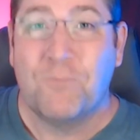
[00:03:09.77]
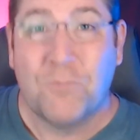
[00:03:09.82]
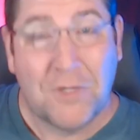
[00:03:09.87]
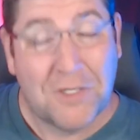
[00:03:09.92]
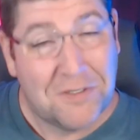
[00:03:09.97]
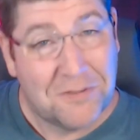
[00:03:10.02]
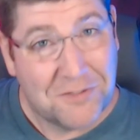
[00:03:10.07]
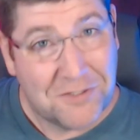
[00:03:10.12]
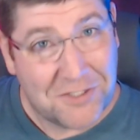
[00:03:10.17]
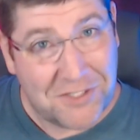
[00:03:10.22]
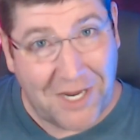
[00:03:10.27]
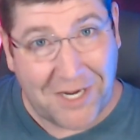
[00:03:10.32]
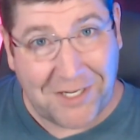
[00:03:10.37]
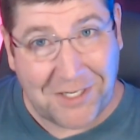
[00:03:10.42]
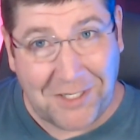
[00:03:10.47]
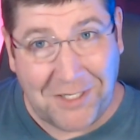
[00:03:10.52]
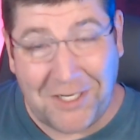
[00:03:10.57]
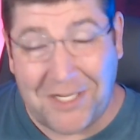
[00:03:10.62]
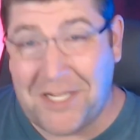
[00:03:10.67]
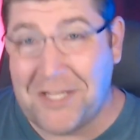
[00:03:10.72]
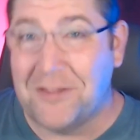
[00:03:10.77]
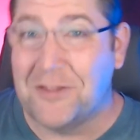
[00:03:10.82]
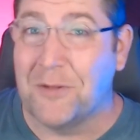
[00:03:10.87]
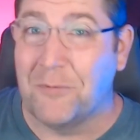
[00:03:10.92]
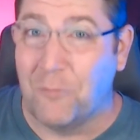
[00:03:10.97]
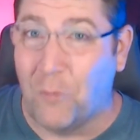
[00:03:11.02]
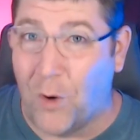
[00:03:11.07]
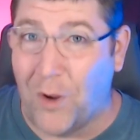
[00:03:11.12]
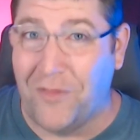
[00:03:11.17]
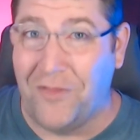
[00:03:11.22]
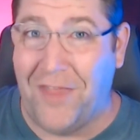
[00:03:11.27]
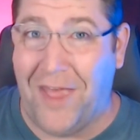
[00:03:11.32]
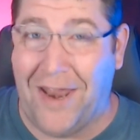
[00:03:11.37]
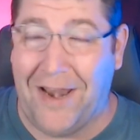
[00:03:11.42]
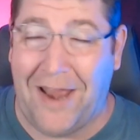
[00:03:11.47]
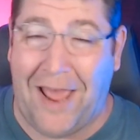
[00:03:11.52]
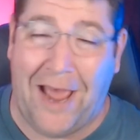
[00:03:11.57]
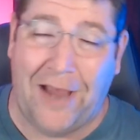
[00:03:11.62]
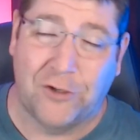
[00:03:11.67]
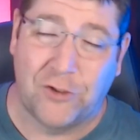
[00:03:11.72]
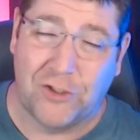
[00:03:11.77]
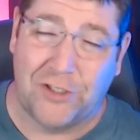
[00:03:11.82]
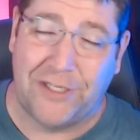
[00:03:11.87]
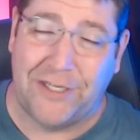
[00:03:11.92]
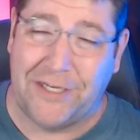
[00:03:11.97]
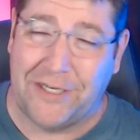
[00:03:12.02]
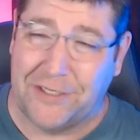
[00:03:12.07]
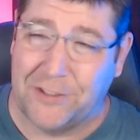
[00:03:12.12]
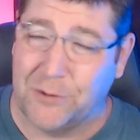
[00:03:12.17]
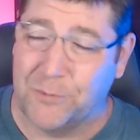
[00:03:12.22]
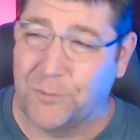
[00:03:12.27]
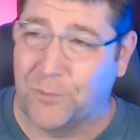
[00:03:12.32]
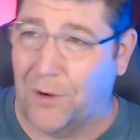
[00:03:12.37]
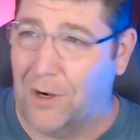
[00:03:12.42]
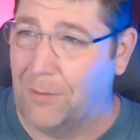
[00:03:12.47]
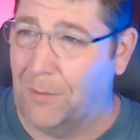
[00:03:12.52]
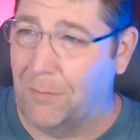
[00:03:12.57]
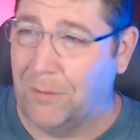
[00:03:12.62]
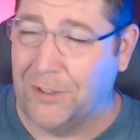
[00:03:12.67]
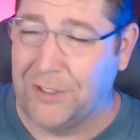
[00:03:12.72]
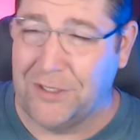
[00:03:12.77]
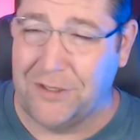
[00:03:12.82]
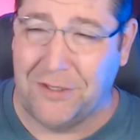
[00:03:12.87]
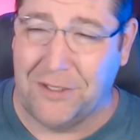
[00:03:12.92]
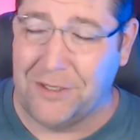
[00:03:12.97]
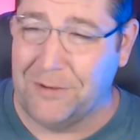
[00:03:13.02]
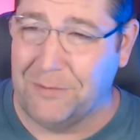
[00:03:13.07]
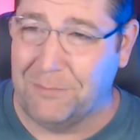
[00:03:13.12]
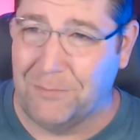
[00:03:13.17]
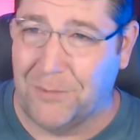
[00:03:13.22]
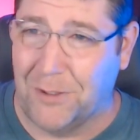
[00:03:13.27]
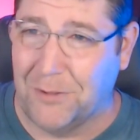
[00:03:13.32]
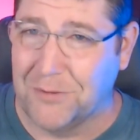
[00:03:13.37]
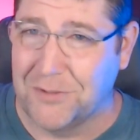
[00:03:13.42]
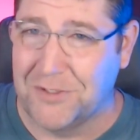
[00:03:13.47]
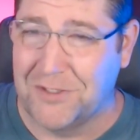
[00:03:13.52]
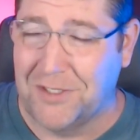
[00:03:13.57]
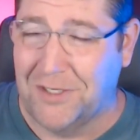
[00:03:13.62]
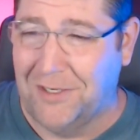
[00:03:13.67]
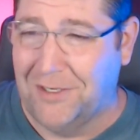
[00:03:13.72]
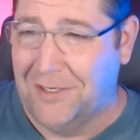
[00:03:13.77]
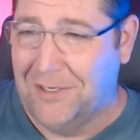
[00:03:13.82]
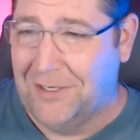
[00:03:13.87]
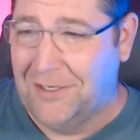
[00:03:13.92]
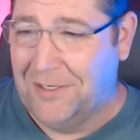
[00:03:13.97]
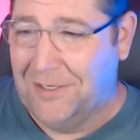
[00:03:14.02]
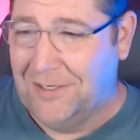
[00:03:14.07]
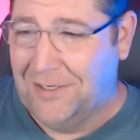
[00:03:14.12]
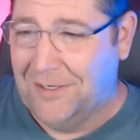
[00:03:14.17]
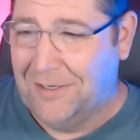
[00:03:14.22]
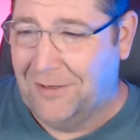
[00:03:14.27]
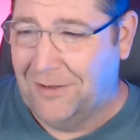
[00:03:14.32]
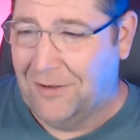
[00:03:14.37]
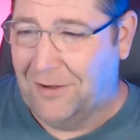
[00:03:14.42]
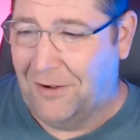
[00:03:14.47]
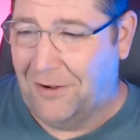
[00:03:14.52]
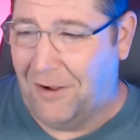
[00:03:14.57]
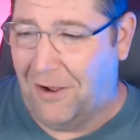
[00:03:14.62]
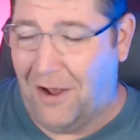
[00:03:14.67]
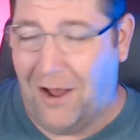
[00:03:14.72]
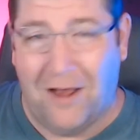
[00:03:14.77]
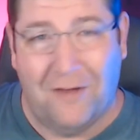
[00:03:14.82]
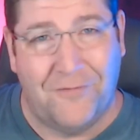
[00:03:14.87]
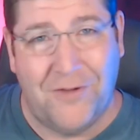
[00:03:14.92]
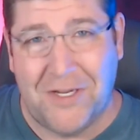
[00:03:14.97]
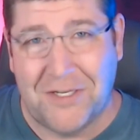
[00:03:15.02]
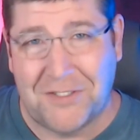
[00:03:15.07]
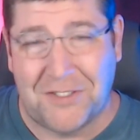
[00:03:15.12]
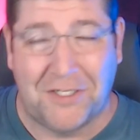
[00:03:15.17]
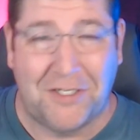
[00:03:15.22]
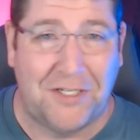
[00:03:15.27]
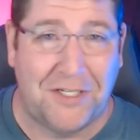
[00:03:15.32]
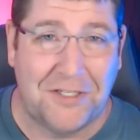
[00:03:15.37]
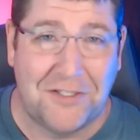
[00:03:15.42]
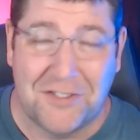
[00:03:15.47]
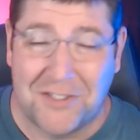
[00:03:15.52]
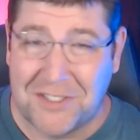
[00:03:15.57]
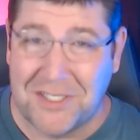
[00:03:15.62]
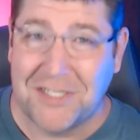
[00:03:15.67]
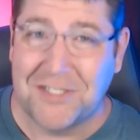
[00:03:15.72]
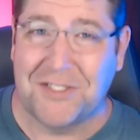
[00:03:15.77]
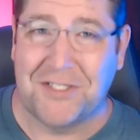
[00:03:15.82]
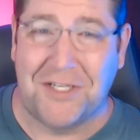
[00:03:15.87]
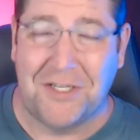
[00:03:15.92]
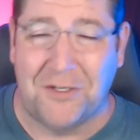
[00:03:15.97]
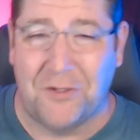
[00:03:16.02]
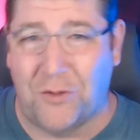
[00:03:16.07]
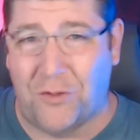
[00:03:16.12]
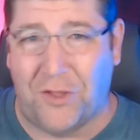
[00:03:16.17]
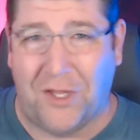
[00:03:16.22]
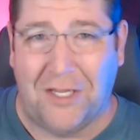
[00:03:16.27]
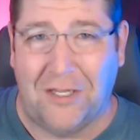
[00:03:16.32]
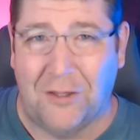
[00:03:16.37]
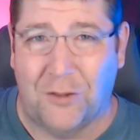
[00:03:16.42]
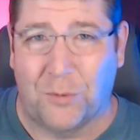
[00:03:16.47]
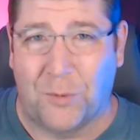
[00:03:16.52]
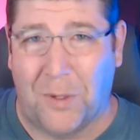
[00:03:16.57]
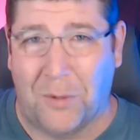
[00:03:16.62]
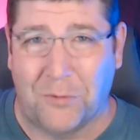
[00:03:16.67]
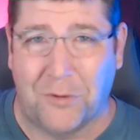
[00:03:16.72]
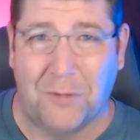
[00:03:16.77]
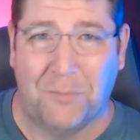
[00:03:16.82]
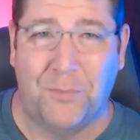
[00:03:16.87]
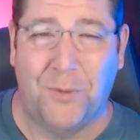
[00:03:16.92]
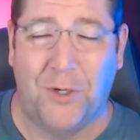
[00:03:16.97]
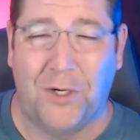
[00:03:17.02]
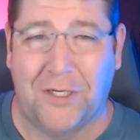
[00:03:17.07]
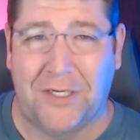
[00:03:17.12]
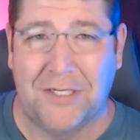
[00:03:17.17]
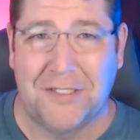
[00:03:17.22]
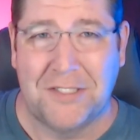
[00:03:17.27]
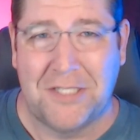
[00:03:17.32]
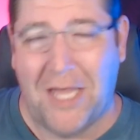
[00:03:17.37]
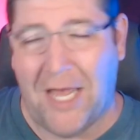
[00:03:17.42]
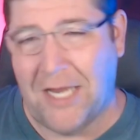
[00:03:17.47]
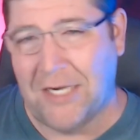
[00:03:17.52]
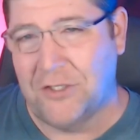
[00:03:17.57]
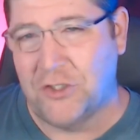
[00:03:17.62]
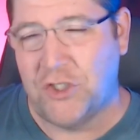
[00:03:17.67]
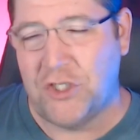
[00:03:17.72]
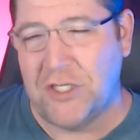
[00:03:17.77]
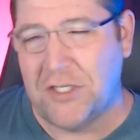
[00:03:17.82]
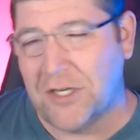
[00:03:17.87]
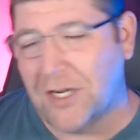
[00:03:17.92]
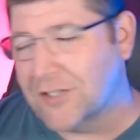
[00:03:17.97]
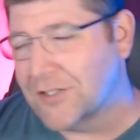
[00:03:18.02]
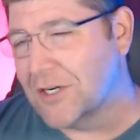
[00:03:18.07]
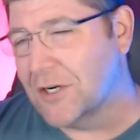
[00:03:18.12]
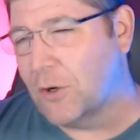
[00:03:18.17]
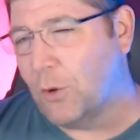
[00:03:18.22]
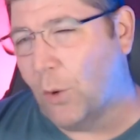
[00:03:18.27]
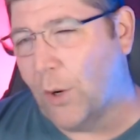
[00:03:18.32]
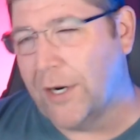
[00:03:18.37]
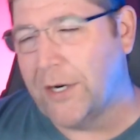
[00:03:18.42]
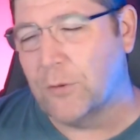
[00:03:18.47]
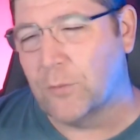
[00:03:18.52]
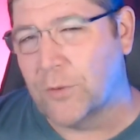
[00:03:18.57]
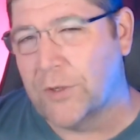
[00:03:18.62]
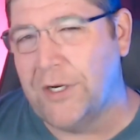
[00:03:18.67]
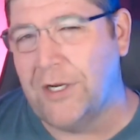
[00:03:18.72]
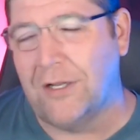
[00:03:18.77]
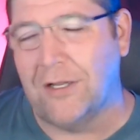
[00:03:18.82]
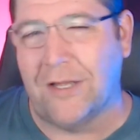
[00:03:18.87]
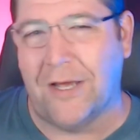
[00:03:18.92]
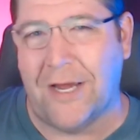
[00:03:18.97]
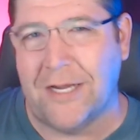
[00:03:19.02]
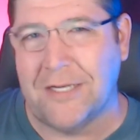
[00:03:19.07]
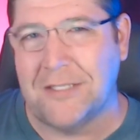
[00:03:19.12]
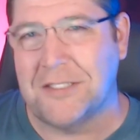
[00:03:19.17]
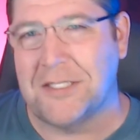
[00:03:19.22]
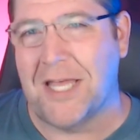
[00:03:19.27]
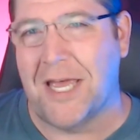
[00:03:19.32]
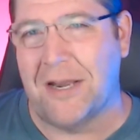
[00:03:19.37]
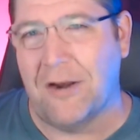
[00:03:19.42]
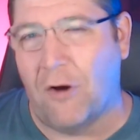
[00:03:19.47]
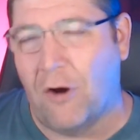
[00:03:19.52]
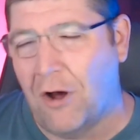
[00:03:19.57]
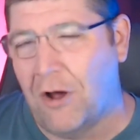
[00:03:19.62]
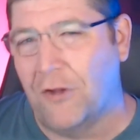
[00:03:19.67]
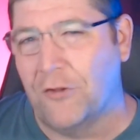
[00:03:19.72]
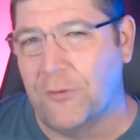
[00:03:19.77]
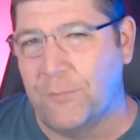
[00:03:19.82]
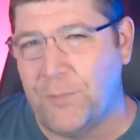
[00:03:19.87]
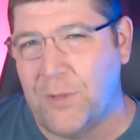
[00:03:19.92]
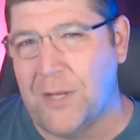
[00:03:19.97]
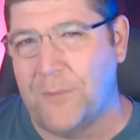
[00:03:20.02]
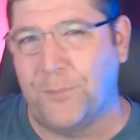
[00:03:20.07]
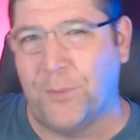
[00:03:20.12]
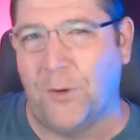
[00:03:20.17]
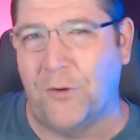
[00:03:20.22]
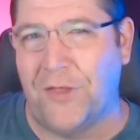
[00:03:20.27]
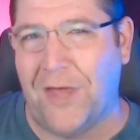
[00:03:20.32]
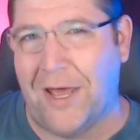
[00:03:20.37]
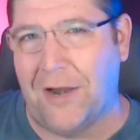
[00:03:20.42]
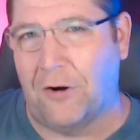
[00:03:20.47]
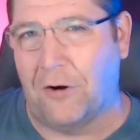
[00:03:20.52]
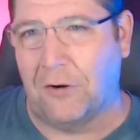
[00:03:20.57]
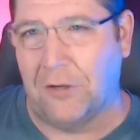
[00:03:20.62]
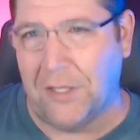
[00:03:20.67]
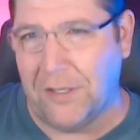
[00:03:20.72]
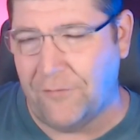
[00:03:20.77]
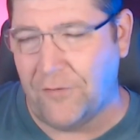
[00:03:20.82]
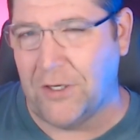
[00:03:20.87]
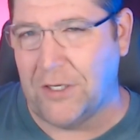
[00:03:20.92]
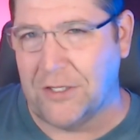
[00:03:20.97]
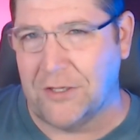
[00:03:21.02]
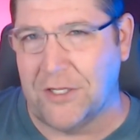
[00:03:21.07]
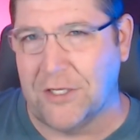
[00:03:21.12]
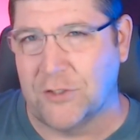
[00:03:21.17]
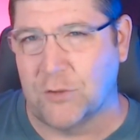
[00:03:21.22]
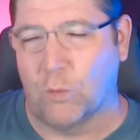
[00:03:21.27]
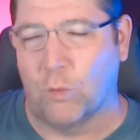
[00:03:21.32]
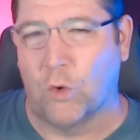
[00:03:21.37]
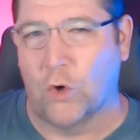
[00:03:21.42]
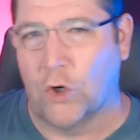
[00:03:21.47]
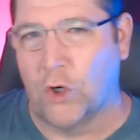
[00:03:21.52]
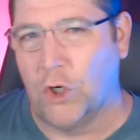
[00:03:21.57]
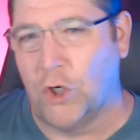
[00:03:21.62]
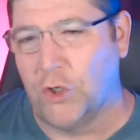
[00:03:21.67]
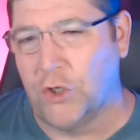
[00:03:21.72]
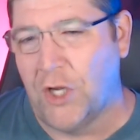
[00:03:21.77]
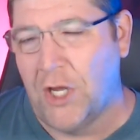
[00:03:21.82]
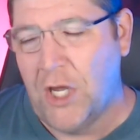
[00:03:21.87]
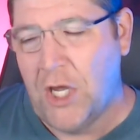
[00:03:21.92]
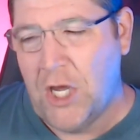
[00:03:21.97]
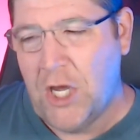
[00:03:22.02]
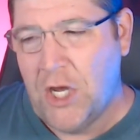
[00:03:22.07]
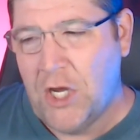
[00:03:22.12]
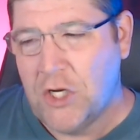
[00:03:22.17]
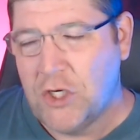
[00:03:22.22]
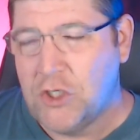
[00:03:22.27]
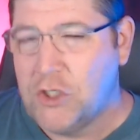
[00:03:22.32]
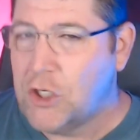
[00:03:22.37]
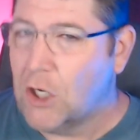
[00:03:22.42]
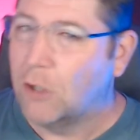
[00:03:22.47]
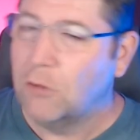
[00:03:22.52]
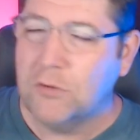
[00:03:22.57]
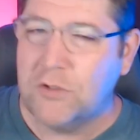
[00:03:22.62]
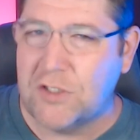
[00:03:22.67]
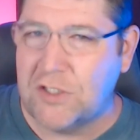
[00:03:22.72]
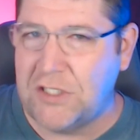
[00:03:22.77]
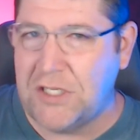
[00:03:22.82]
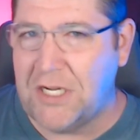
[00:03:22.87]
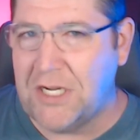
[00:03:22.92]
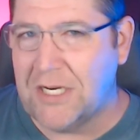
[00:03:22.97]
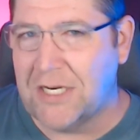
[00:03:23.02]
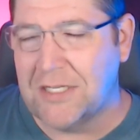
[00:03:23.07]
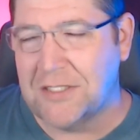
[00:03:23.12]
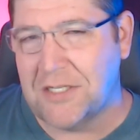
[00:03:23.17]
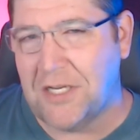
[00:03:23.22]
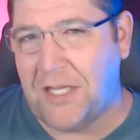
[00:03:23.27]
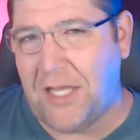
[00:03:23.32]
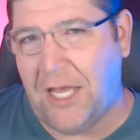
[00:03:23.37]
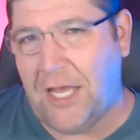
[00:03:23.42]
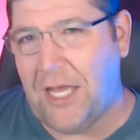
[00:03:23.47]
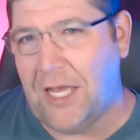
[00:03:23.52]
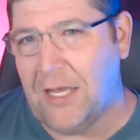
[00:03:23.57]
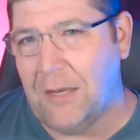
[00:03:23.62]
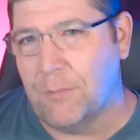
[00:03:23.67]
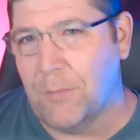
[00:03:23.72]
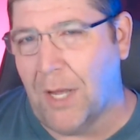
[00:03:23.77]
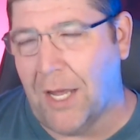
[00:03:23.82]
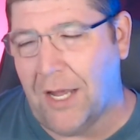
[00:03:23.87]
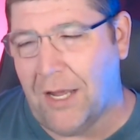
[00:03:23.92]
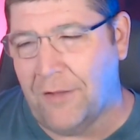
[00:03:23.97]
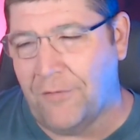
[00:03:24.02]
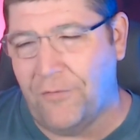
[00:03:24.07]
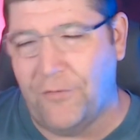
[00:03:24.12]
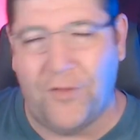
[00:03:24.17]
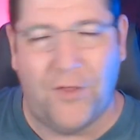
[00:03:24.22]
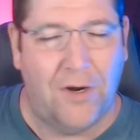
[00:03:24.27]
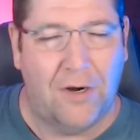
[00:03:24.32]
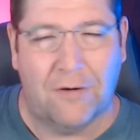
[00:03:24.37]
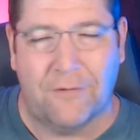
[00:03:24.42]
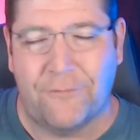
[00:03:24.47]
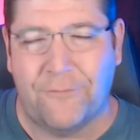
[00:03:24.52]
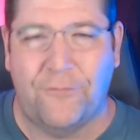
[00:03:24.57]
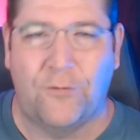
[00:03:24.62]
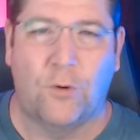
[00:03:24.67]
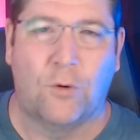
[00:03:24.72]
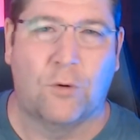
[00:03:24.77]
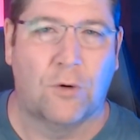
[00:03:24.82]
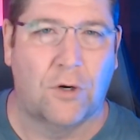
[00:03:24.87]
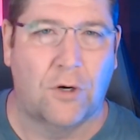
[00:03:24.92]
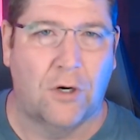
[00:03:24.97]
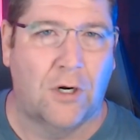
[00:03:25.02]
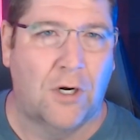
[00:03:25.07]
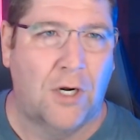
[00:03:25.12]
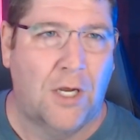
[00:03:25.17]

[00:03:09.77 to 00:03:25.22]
Secondly, the one that actually is probably the most obvious and consistent thing throughout the book is that she doesn't quite realize that all the people that are living in this world don't see it as a game, and therefore